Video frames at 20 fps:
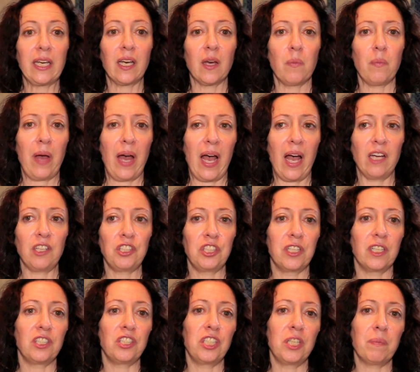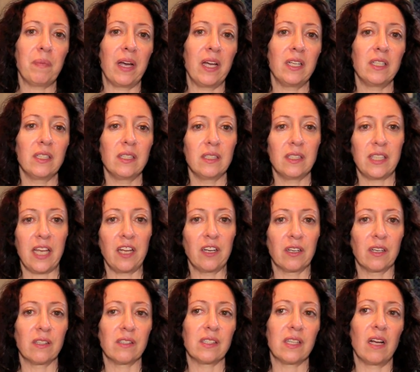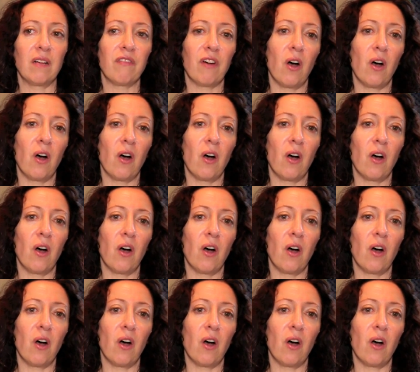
compassionate, she might say to herself,